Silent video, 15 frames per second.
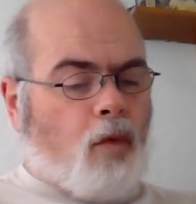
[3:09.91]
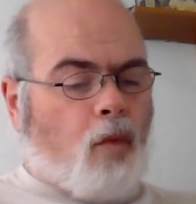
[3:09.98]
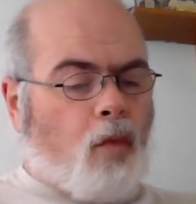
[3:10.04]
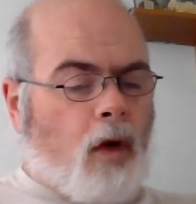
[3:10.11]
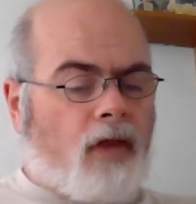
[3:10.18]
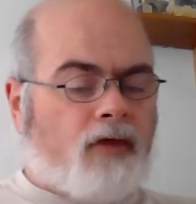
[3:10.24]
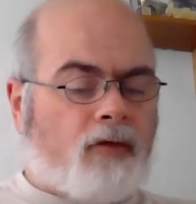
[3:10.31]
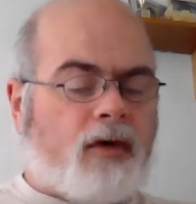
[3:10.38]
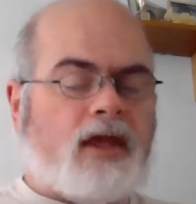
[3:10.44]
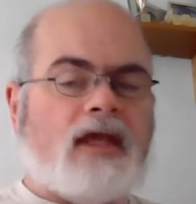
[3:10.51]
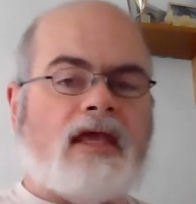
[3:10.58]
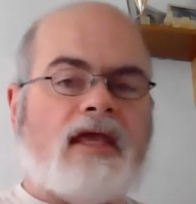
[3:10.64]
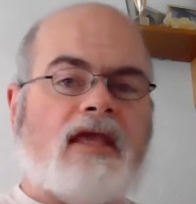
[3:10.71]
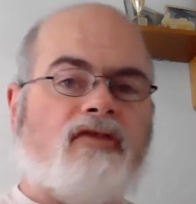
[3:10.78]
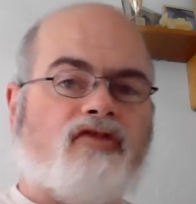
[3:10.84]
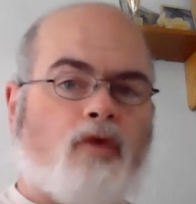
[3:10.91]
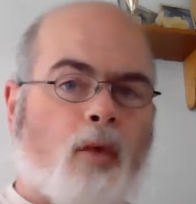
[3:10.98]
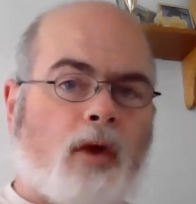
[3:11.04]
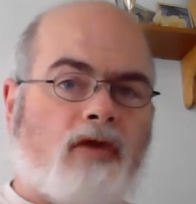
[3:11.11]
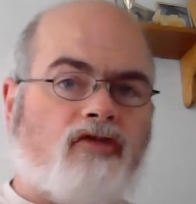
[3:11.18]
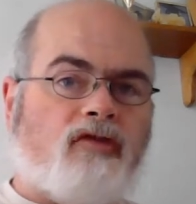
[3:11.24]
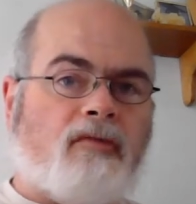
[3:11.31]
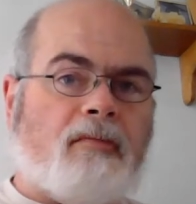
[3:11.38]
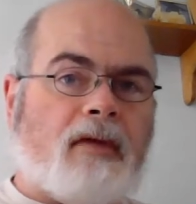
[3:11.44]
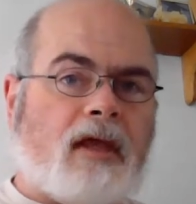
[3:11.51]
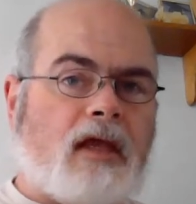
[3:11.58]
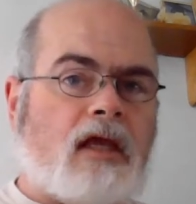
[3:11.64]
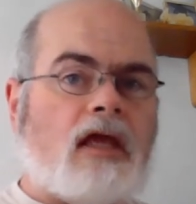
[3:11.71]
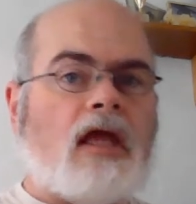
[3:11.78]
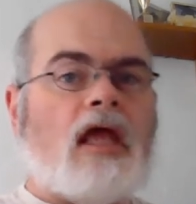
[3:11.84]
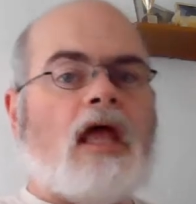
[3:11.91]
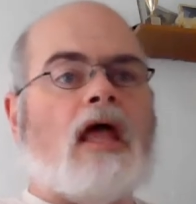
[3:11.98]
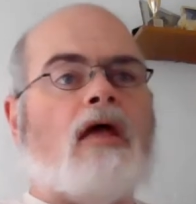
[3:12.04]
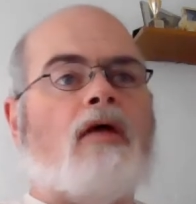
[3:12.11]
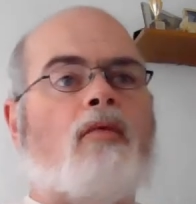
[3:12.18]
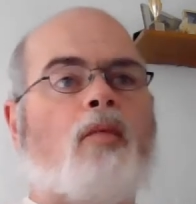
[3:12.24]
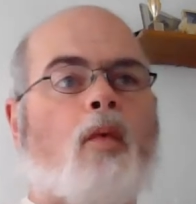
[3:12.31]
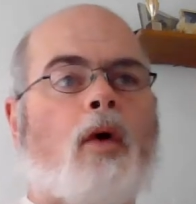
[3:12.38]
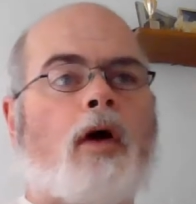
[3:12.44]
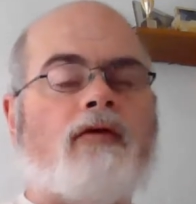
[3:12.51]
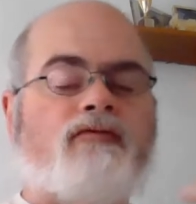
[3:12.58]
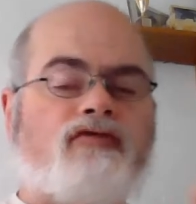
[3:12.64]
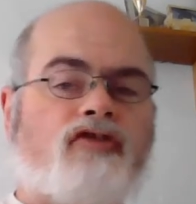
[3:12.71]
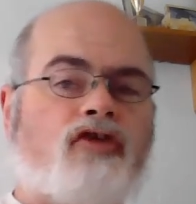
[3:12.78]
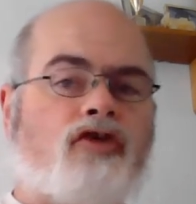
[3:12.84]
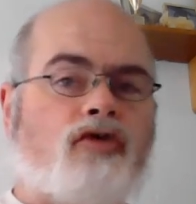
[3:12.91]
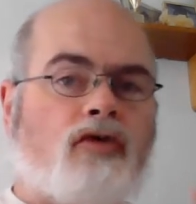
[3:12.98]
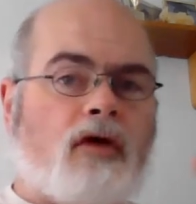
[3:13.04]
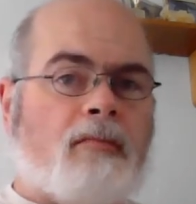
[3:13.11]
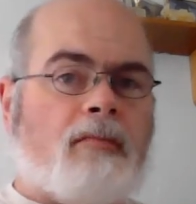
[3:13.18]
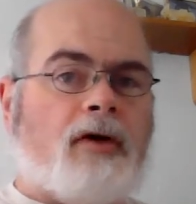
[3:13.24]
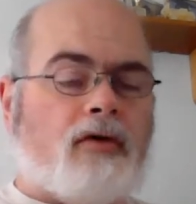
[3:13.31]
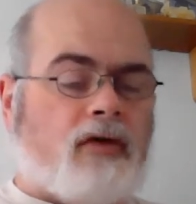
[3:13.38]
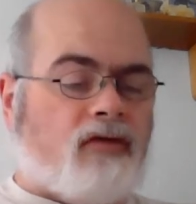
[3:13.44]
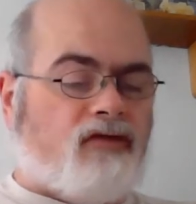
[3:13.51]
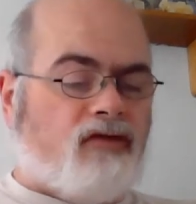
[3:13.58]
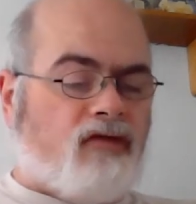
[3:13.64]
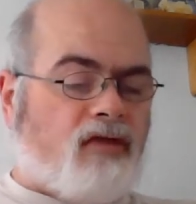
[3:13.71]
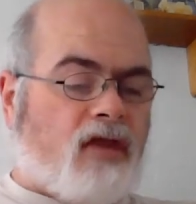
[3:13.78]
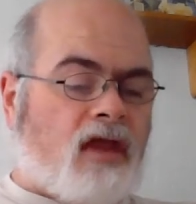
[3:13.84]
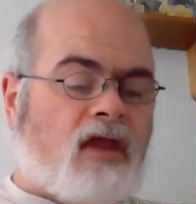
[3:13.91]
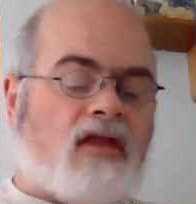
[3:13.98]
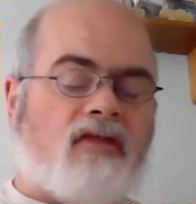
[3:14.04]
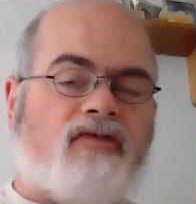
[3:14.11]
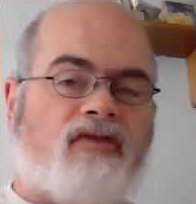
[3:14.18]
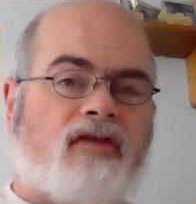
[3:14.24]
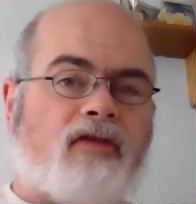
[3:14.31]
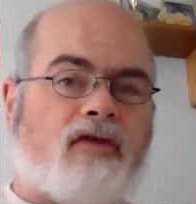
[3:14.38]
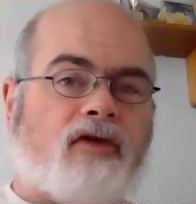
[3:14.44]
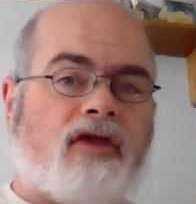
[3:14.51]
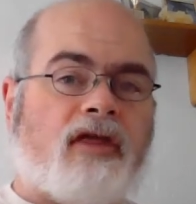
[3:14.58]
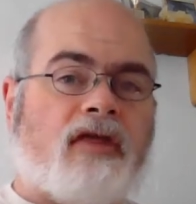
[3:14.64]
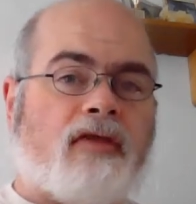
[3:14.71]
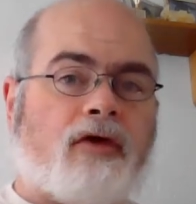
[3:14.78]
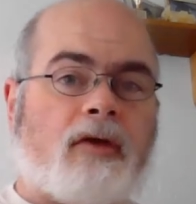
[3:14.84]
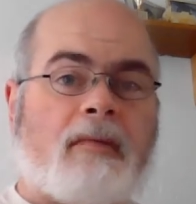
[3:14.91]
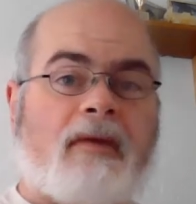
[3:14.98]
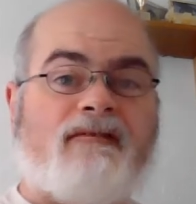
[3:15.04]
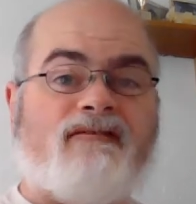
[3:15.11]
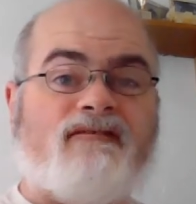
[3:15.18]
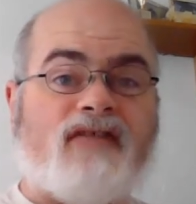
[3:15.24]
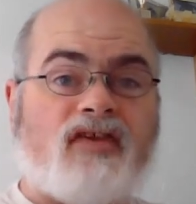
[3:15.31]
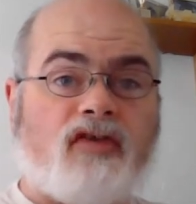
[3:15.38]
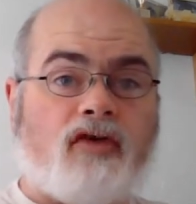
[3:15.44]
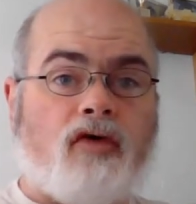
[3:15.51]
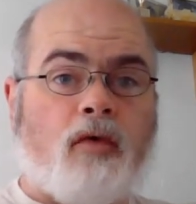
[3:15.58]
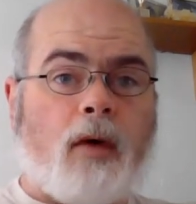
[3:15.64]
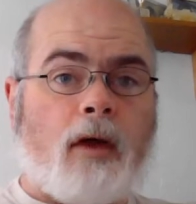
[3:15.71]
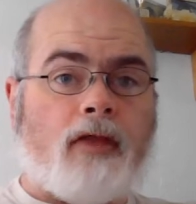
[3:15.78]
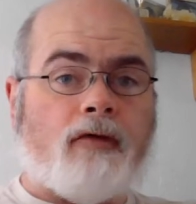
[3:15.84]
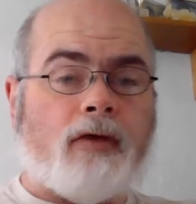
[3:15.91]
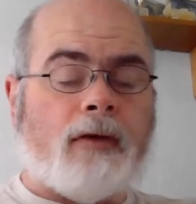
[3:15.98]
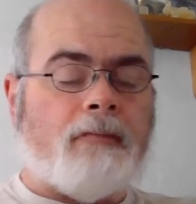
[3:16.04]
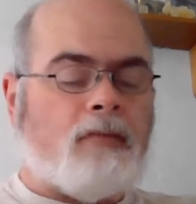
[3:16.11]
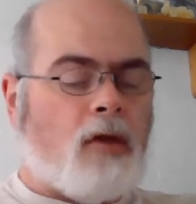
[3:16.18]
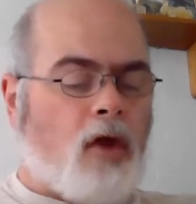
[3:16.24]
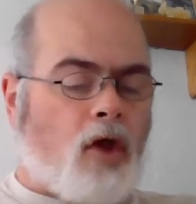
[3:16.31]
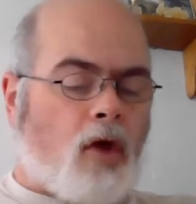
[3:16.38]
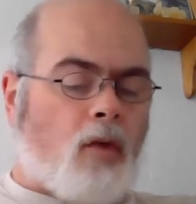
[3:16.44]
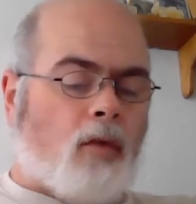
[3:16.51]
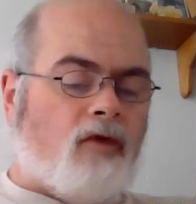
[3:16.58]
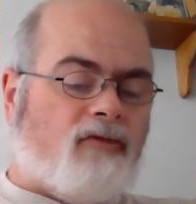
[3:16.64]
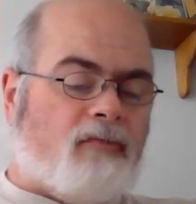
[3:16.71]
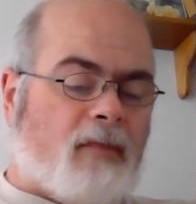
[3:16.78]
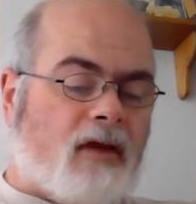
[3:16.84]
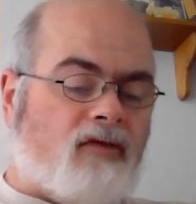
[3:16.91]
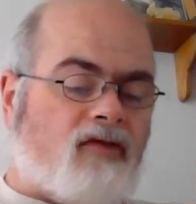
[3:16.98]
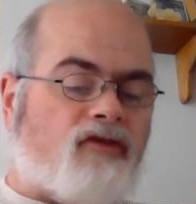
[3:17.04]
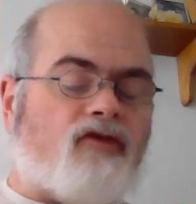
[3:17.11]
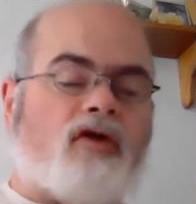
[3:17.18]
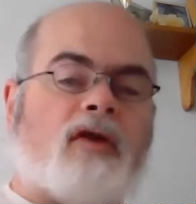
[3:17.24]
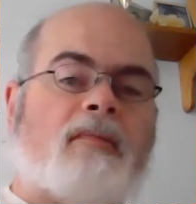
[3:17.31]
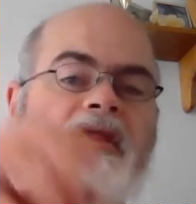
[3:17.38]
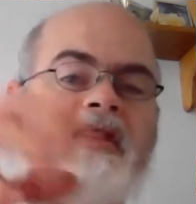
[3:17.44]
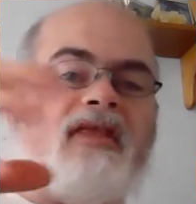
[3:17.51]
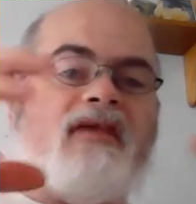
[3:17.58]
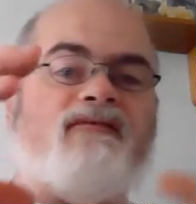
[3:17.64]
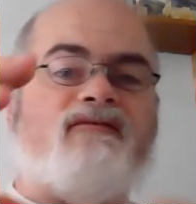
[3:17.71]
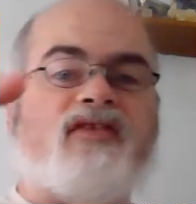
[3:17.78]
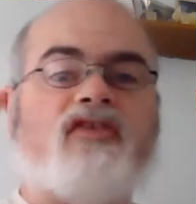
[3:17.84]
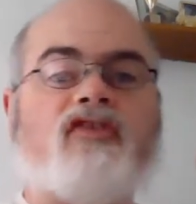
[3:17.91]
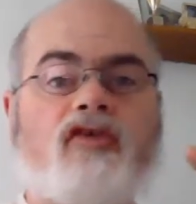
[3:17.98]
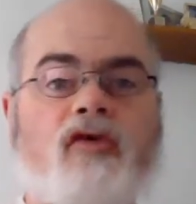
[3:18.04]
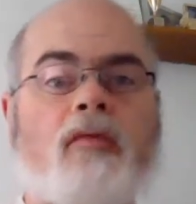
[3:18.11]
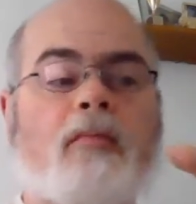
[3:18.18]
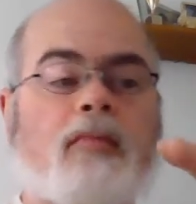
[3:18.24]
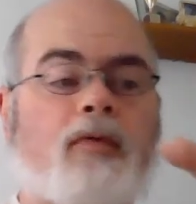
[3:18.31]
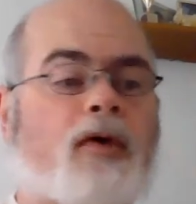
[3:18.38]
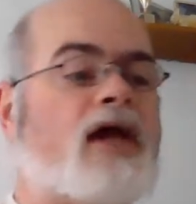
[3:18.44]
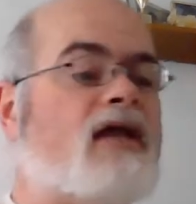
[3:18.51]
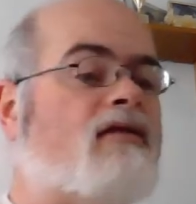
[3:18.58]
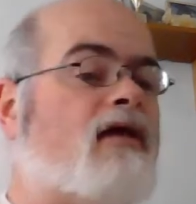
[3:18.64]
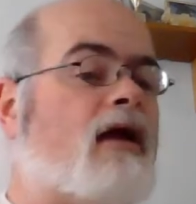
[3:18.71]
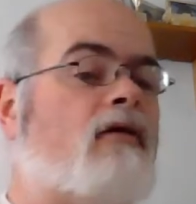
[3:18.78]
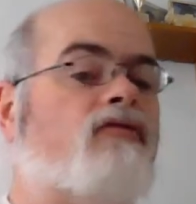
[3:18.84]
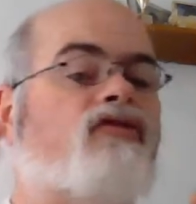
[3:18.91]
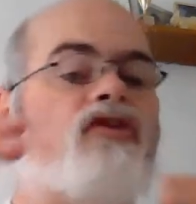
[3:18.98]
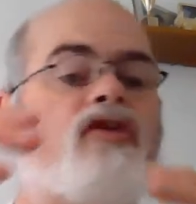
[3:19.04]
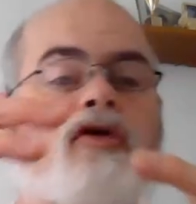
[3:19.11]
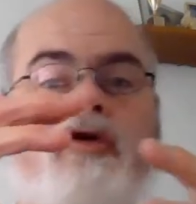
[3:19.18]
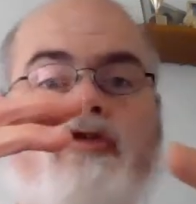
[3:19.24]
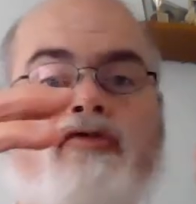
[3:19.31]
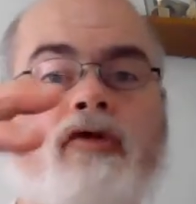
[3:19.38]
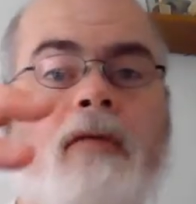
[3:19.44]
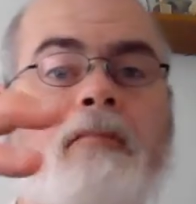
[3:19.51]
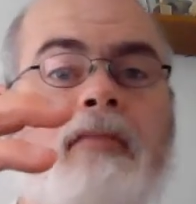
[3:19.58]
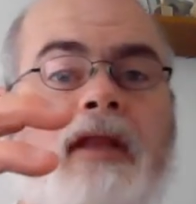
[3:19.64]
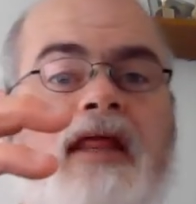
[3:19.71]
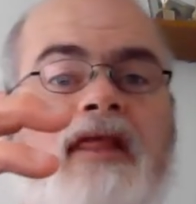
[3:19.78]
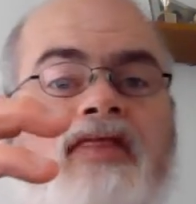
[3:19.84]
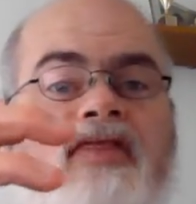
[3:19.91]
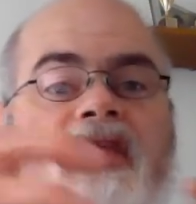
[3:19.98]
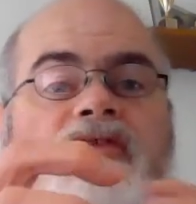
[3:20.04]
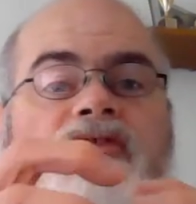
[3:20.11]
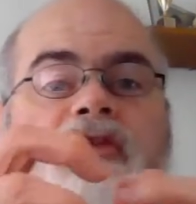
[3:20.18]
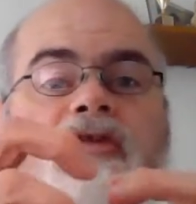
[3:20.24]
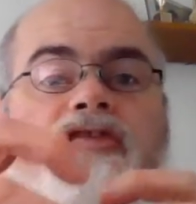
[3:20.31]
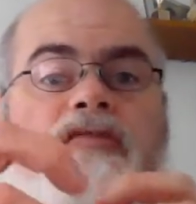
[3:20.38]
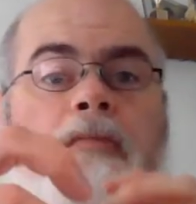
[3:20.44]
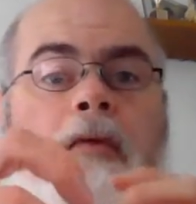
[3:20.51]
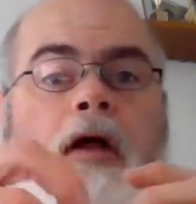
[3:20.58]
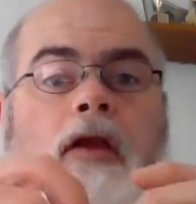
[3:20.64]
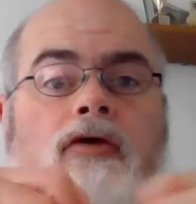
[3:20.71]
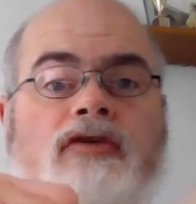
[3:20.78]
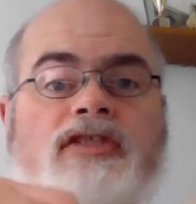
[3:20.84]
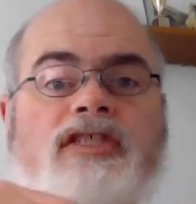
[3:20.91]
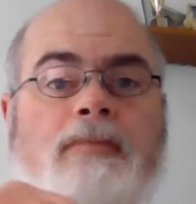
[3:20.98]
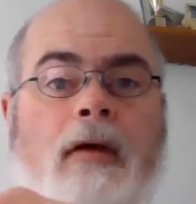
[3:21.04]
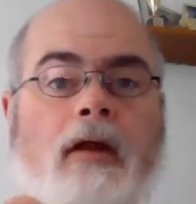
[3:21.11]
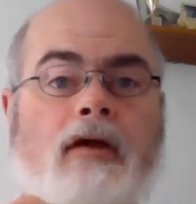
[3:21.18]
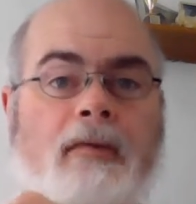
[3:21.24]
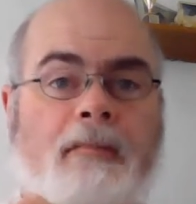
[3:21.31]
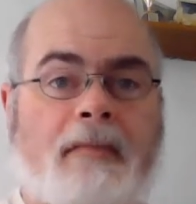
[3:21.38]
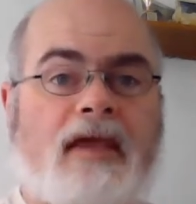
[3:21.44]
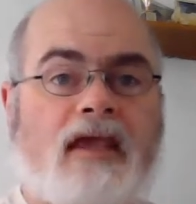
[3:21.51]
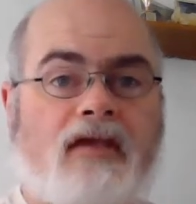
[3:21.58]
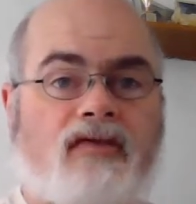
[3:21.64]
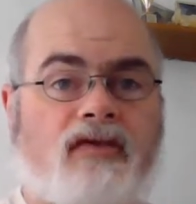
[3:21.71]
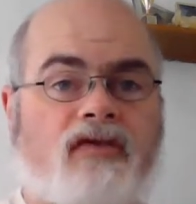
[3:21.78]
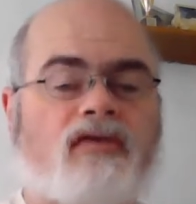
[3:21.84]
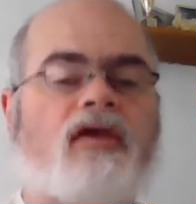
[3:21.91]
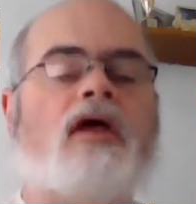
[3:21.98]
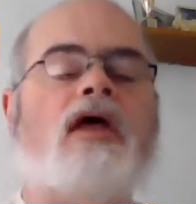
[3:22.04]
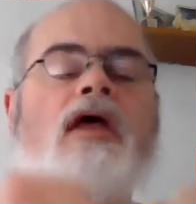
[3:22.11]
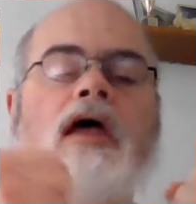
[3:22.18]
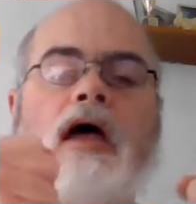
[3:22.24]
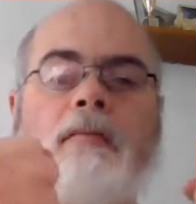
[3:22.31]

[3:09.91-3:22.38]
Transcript: Weathering is going to be one of two components. You're going to be physical weathering, which means it's going to be the physical breakdown. So you're crumbling things into smaller pieces.